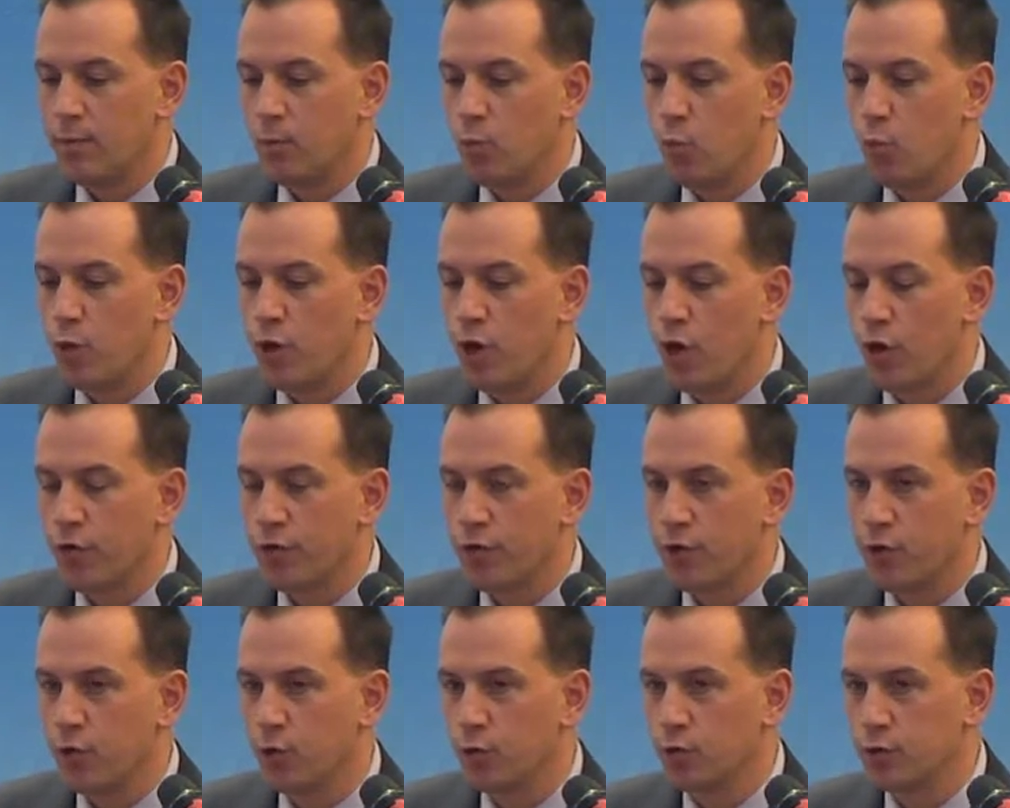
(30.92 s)
We
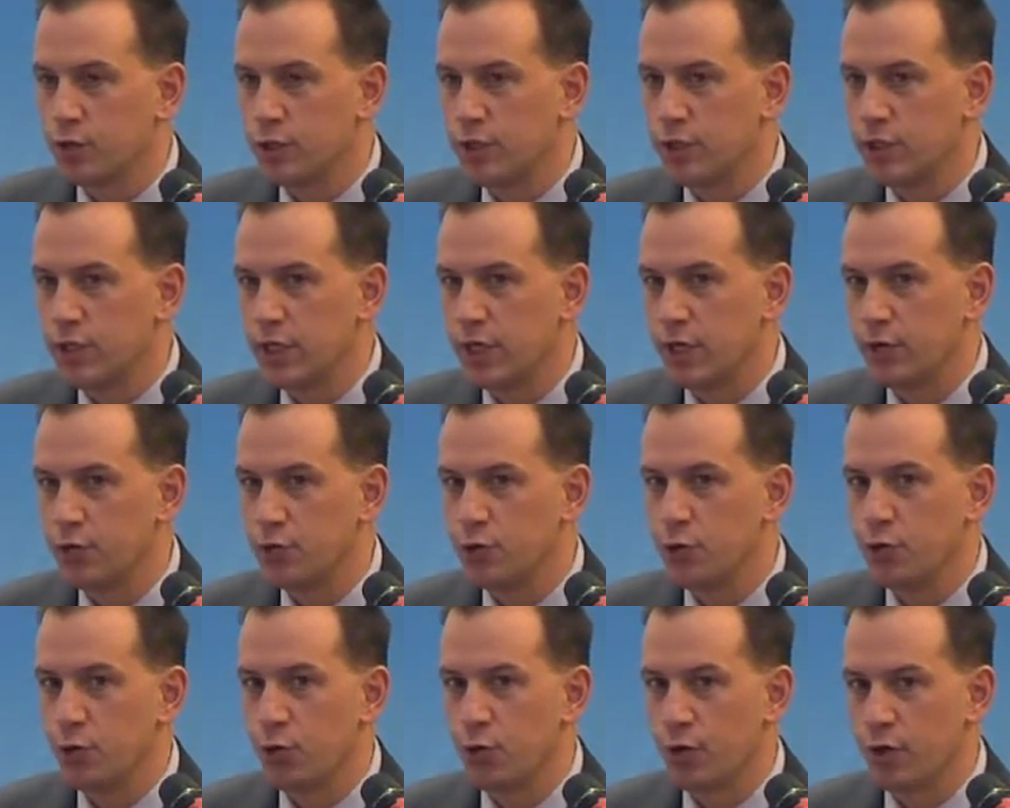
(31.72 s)
are the only
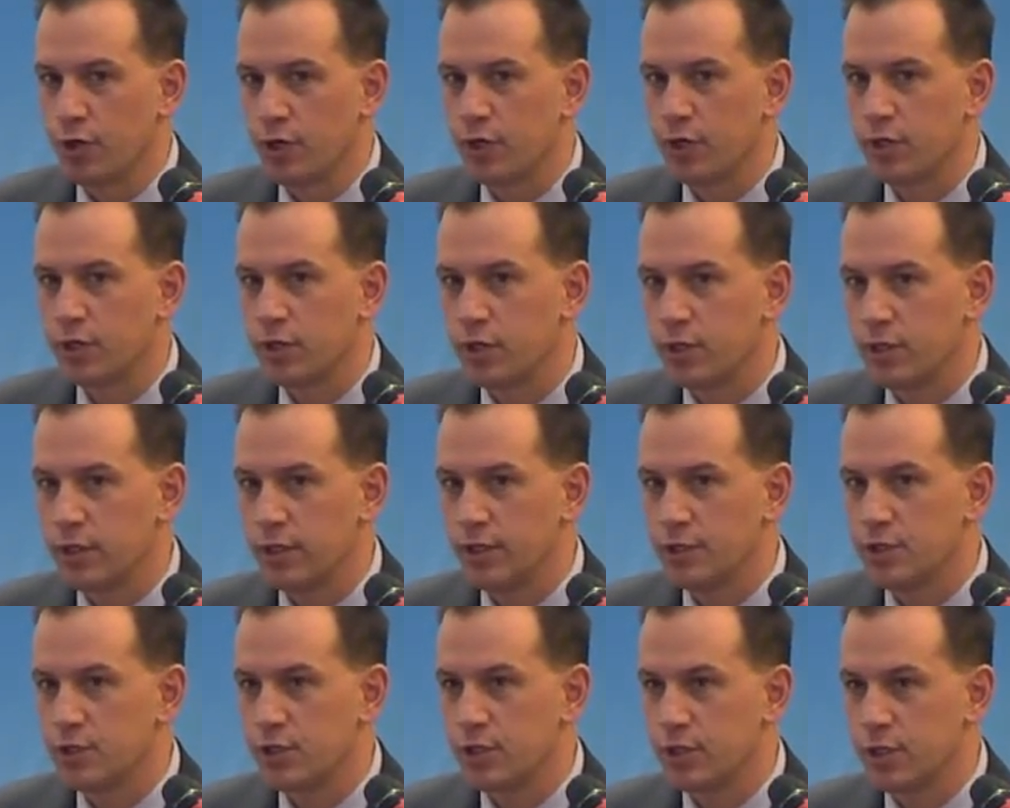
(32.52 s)
New York
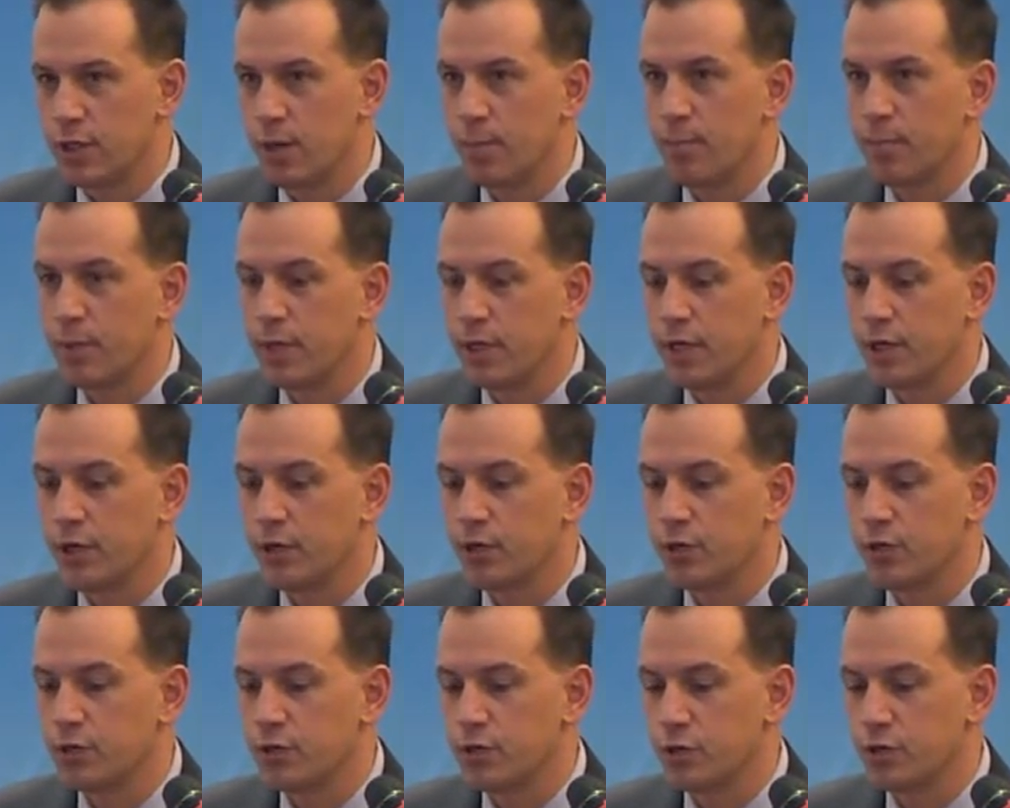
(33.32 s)
listed company
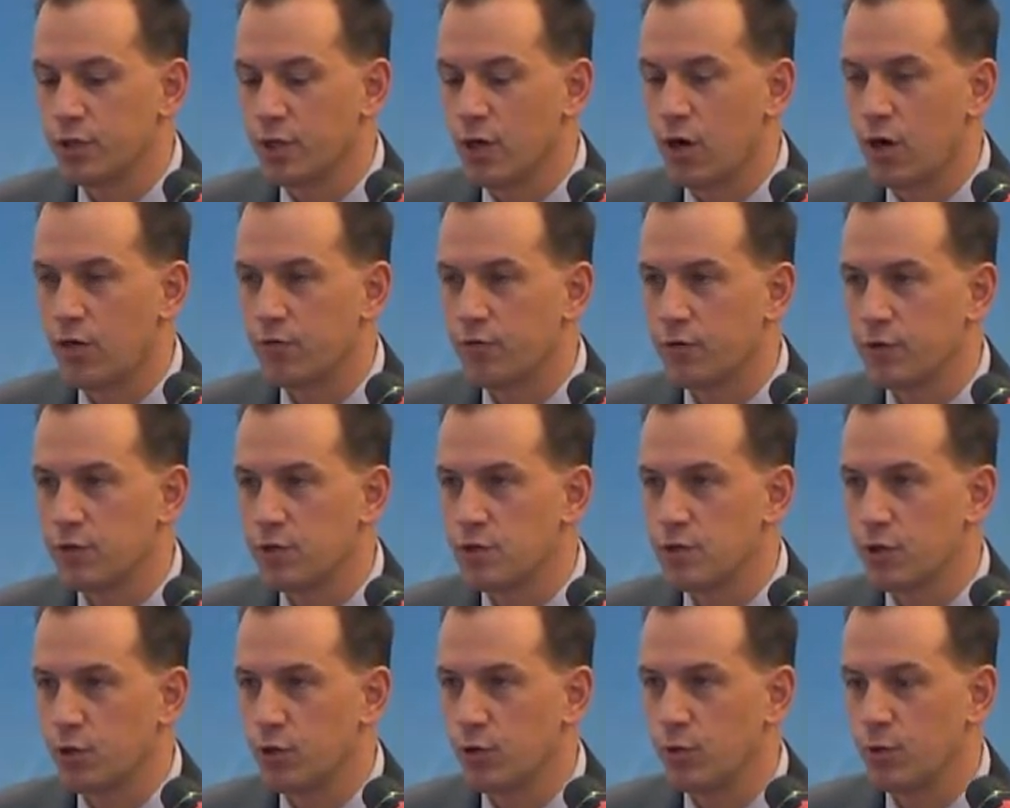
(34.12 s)
here during the
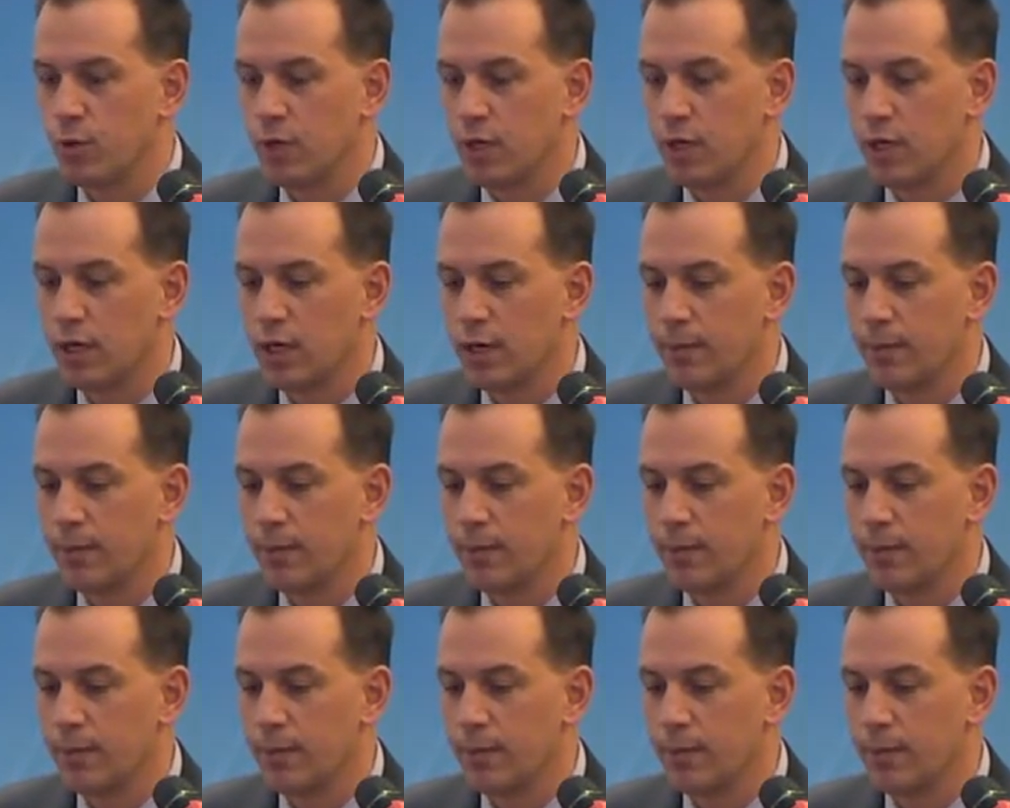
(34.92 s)
conference, so